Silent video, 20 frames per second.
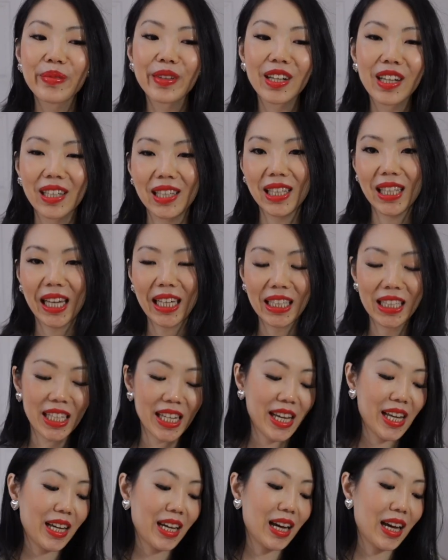
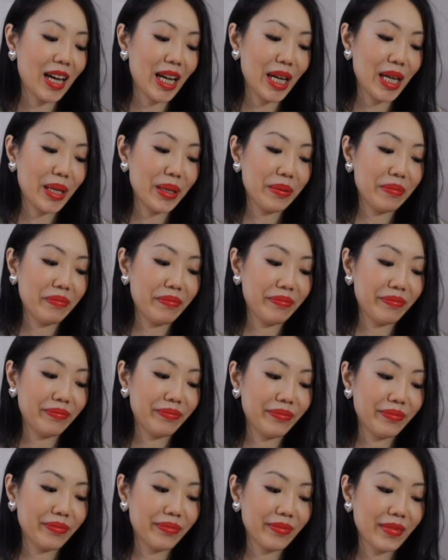collecting, um,
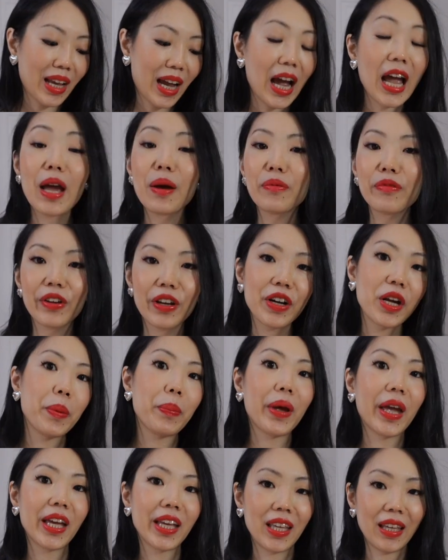I am very
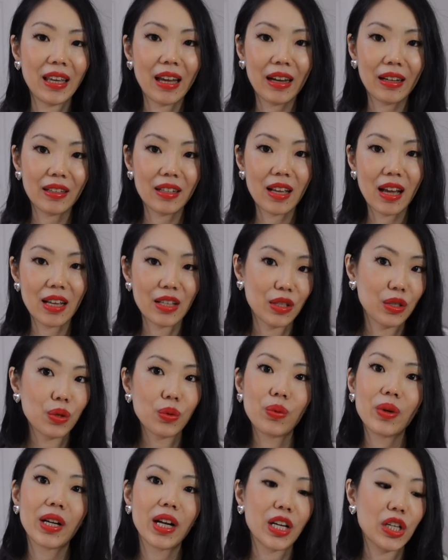picky at, as to
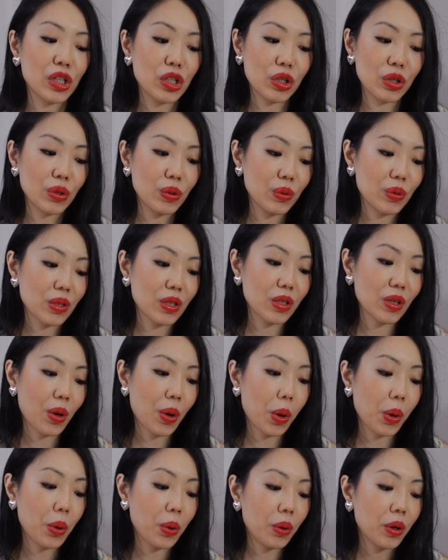what I choose.
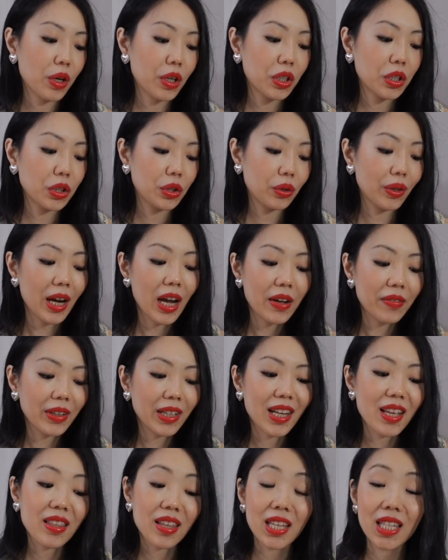So do I have
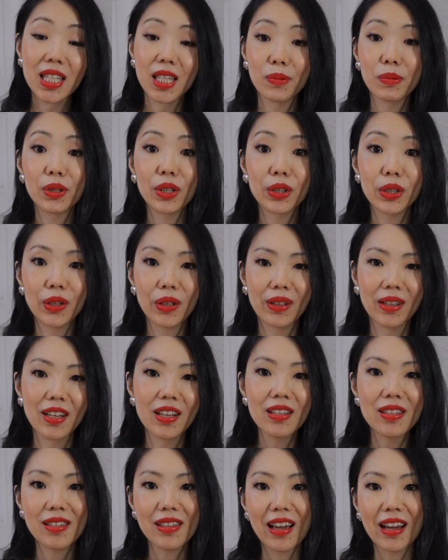anything similar to
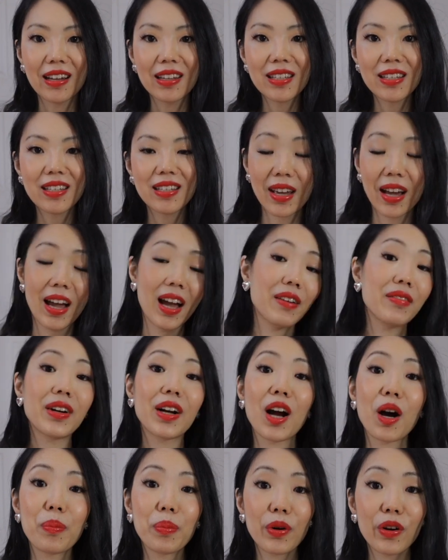this? Yes. I have a
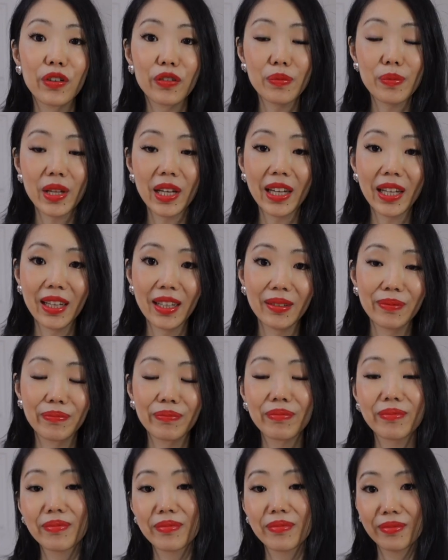couple of mini
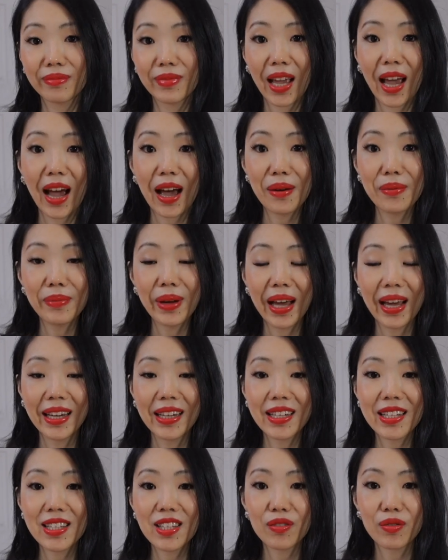
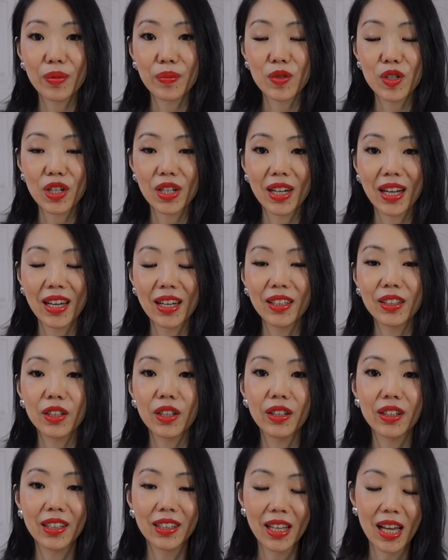handbags from Chanel,
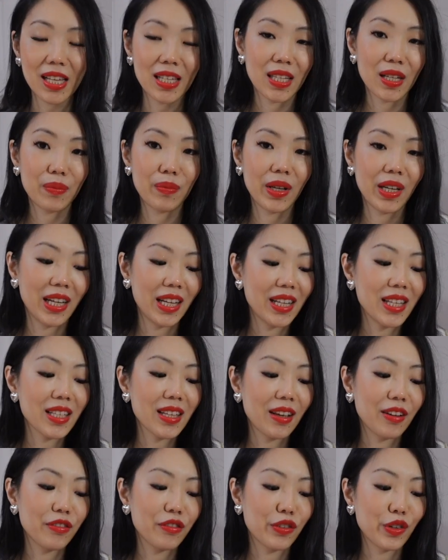the classic minis.
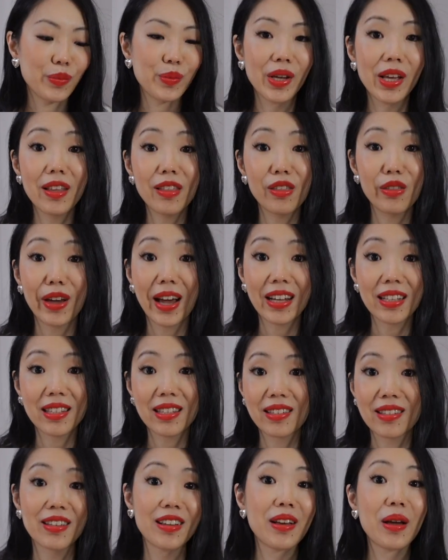And for me,
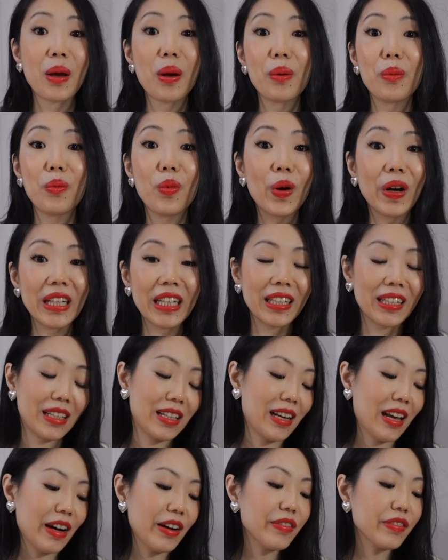that's more than
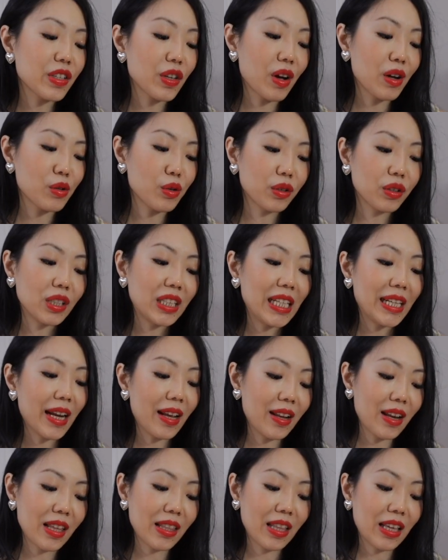enough. So I don't need
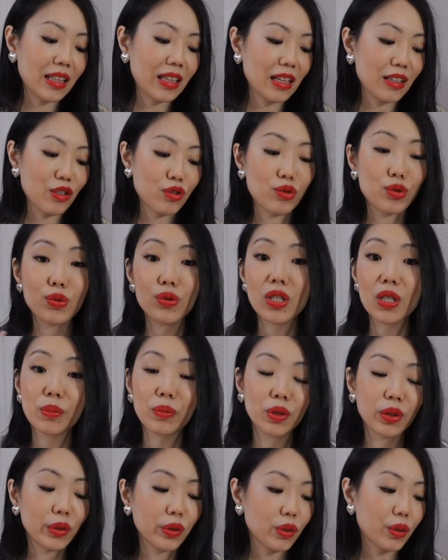anything that's too
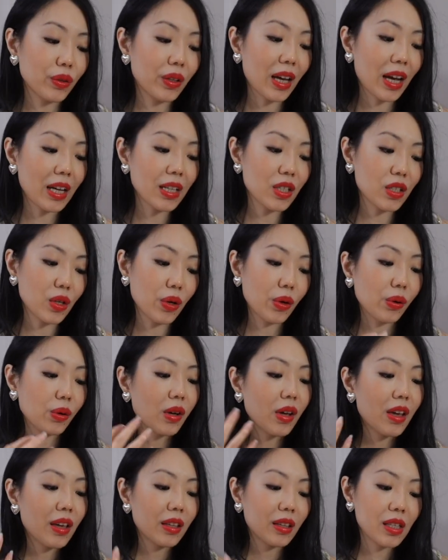similar to that. So
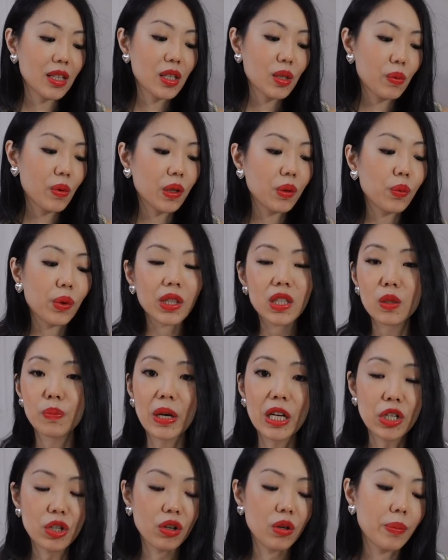this one, what's
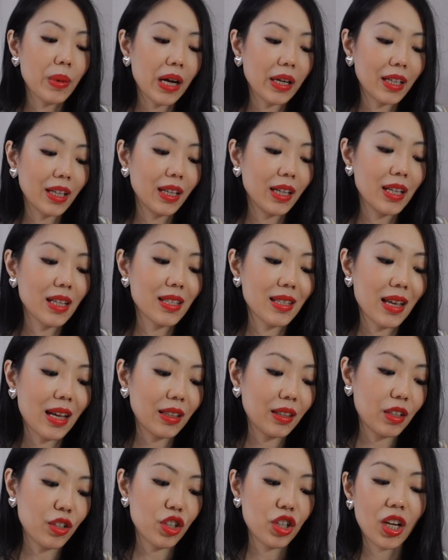special about it is
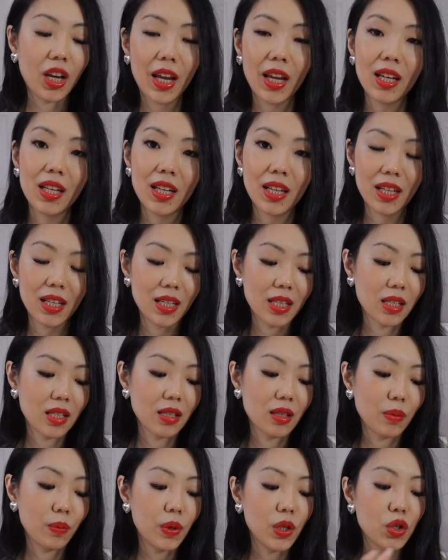that the chain
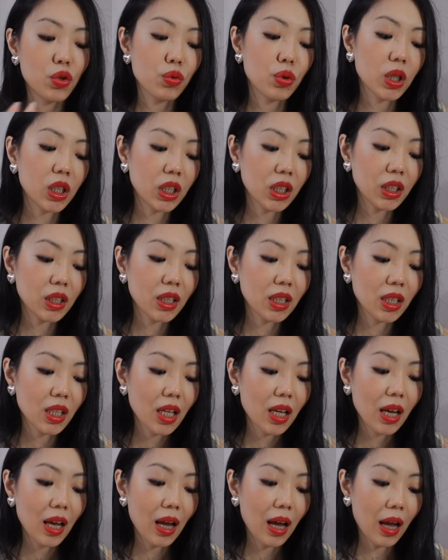is bejeweled
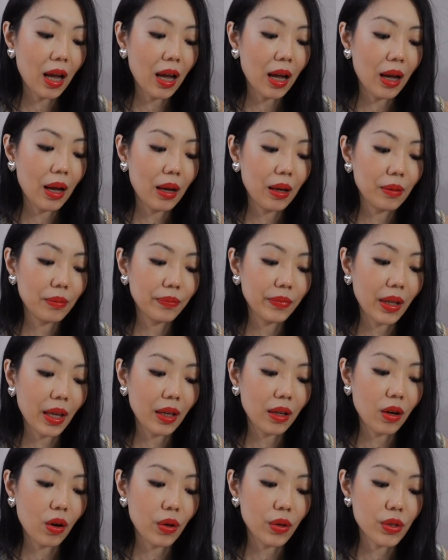um,
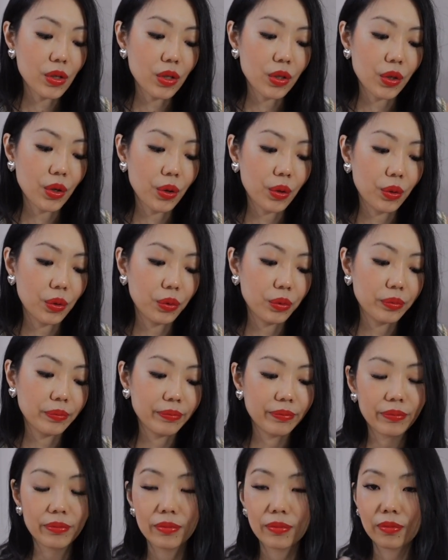and also
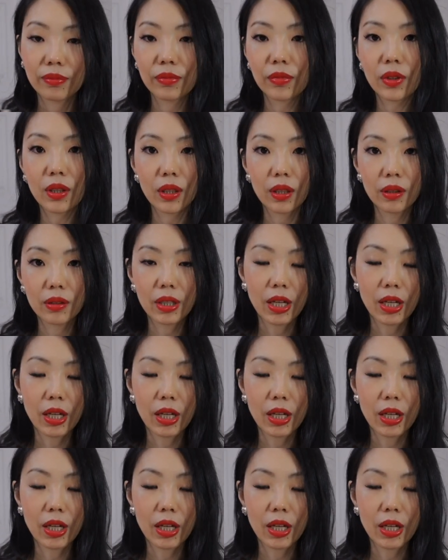the